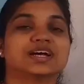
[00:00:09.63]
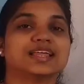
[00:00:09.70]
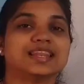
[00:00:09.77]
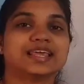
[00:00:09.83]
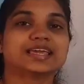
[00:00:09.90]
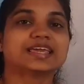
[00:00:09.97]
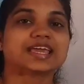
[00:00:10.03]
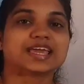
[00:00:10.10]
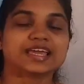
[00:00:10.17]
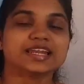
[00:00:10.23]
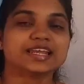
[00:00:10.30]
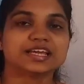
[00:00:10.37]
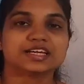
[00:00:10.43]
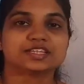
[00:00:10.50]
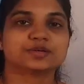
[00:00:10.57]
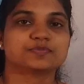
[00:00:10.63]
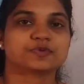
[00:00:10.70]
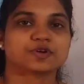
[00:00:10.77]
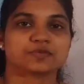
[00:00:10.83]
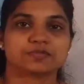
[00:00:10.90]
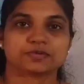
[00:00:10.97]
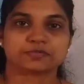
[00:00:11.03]
Like any other
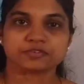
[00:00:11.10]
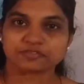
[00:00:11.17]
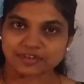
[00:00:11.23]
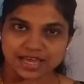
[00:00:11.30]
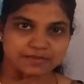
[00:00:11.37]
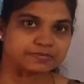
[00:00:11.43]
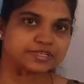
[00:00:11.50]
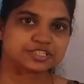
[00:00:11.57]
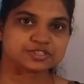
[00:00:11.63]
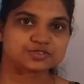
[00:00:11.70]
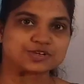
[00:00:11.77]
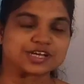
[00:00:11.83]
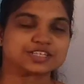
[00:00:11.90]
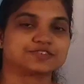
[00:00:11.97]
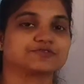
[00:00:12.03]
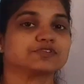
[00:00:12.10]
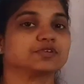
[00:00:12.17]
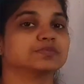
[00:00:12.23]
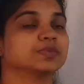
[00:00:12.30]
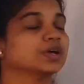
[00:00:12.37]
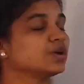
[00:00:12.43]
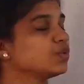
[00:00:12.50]
problem of Laplace
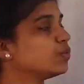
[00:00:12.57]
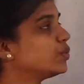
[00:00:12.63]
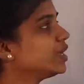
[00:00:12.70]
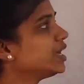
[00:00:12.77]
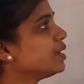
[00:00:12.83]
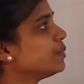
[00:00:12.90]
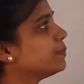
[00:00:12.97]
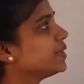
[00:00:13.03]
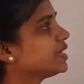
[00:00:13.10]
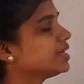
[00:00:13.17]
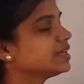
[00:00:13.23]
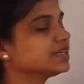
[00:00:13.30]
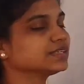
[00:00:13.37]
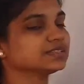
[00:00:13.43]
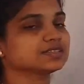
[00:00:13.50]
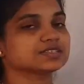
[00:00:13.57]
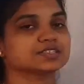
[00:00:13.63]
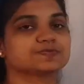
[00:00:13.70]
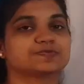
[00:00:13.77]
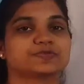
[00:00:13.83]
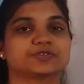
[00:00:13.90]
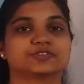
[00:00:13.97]
transform, we are beginning
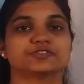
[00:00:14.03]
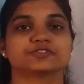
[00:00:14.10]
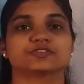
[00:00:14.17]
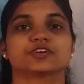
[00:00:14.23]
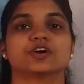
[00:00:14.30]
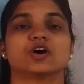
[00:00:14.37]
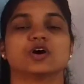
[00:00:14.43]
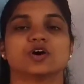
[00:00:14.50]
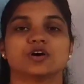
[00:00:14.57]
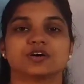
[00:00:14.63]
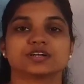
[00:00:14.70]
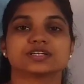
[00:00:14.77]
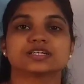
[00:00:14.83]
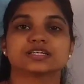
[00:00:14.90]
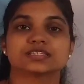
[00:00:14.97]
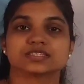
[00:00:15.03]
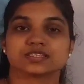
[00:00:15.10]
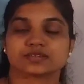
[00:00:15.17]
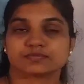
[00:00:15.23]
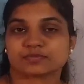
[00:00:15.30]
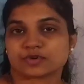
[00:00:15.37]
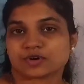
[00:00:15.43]
this proof or
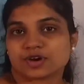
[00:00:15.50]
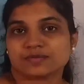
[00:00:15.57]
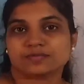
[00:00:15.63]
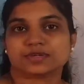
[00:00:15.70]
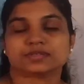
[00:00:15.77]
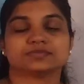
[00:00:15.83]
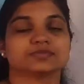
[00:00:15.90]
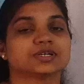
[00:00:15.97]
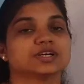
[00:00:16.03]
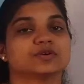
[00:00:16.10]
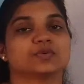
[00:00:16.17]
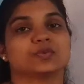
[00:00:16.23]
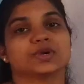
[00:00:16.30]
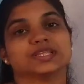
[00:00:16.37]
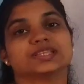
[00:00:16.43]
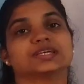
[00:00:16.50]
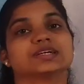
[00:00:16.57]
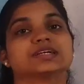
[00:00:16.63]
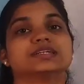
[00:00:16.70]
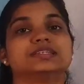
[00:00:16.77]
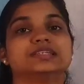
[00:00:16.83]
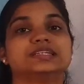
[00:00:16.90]
problem with
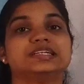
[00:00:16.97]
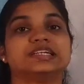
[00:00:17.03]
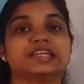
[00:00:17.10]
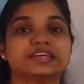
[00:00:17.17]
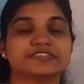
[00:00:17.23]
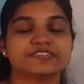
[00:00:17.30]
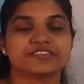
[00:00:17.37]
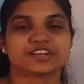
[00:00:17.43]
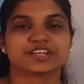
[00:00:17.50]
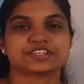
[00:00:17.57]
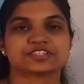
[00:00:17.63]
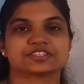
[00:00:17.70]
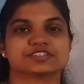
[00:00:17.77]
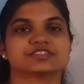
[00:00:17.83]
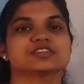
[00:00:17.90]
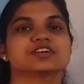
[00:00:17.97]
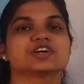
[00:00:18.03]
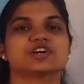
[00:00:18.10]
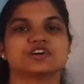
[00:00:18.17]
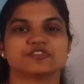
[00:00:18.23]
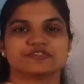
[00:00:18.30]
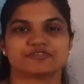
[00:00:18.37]
the definition
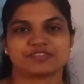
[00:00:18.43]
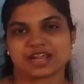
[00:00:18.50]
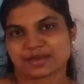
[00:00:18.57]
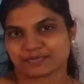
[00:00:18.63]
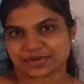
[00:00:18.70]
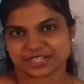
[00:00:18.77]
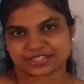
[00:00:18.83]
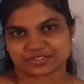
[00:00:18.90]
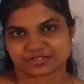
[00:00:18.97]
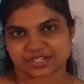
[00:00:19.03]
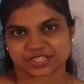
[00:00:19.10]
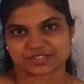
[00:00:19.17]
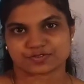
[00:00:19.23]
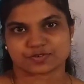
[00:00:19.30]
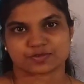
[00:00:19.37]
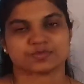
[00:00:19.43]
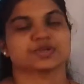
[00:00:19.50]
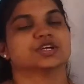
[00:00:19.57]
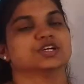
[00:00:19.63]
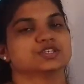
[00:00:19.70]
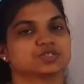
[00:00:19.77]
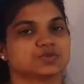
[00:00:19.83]
of Laplace transform.
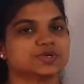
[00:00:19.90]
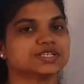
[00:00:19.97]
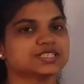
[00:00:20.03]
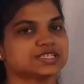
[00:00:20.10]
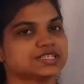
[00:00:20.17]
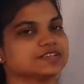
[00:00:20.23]
So what is the